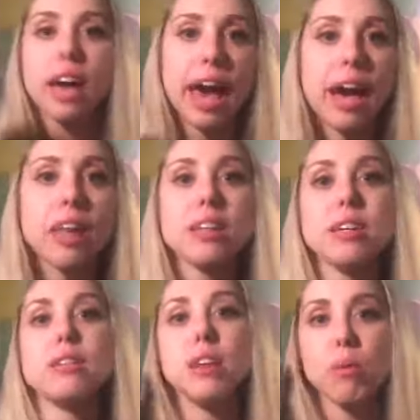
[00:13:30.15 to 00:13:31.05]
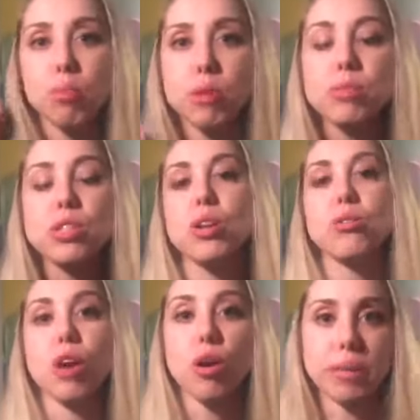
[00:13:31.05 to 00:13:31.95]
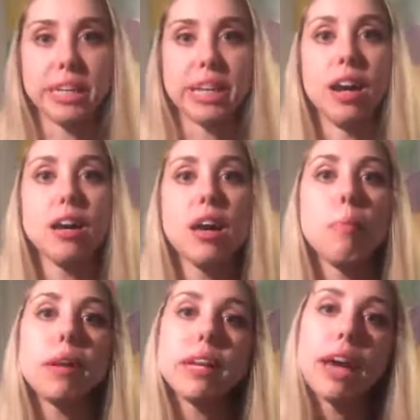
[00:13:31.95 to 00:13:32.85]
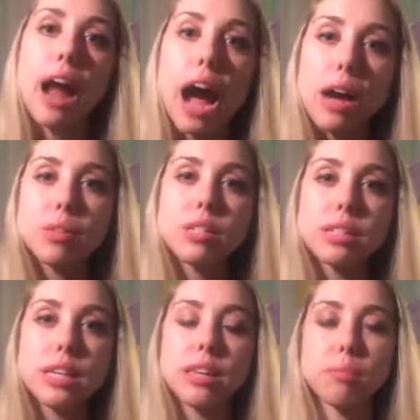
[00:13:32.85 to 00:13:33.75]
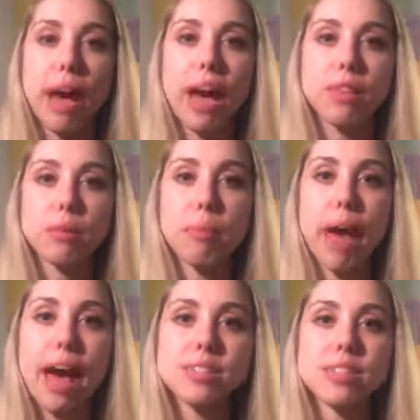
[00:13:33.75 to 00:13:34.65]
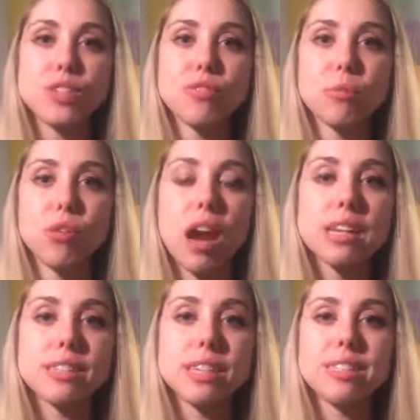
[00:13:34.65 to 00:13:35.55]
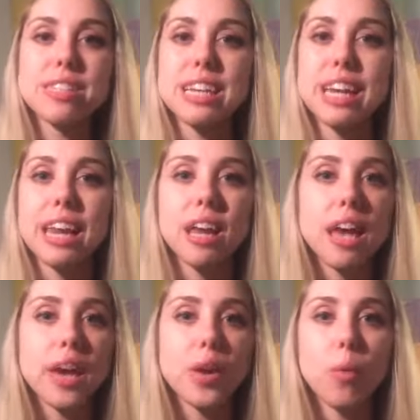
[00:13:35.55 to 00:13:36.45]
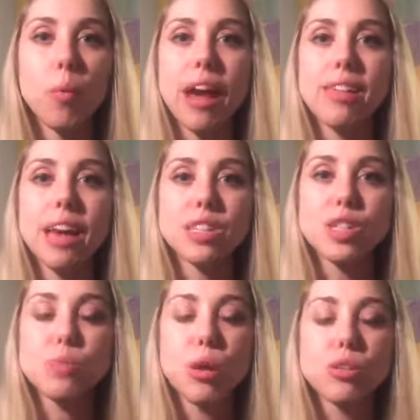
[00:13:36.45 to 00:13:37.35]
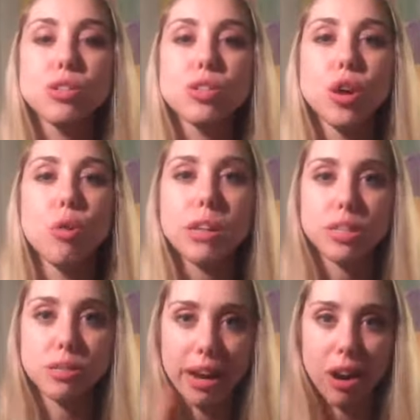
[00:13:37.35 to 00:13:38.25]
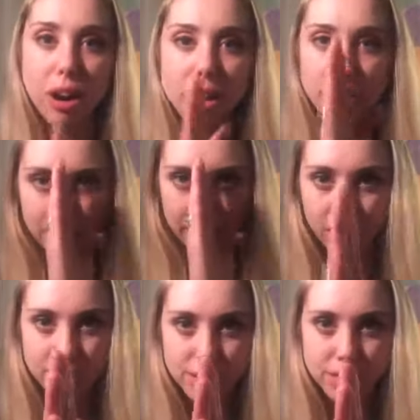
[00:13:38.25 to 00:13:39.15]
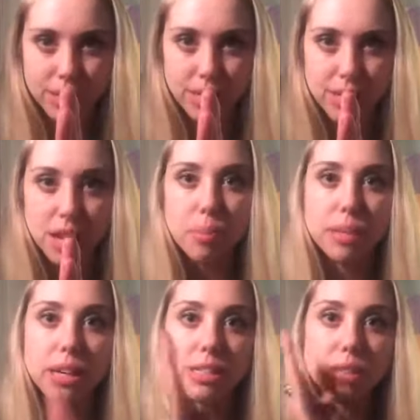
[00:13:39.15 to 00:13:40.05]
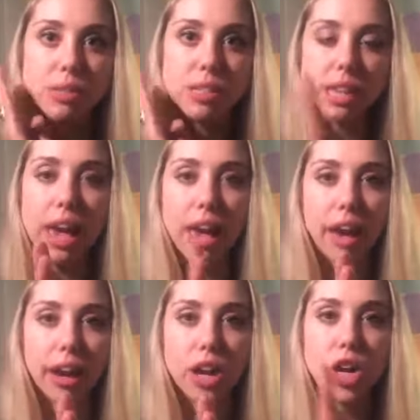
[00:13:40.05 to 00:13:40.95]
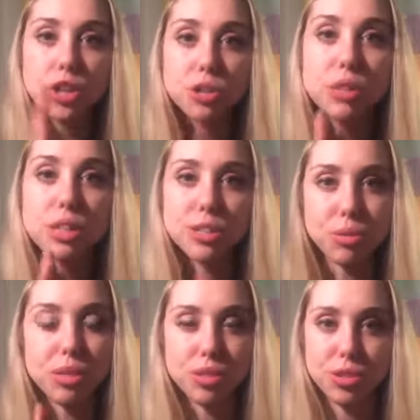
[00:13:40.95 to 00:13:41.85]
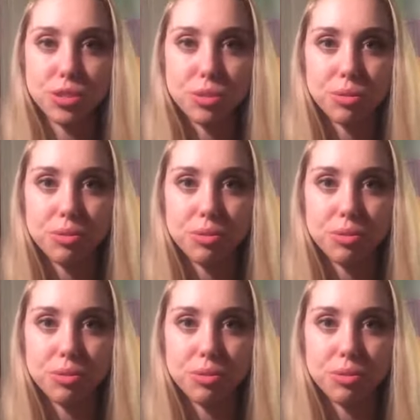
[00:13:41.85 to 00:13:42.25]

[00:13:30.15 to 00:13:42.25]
hell and brimstone arena, but yet I was seeing the passage from Christ and seeing it in a way that spoke so much to my heart and my consciousness, because he was saying, you can do this too.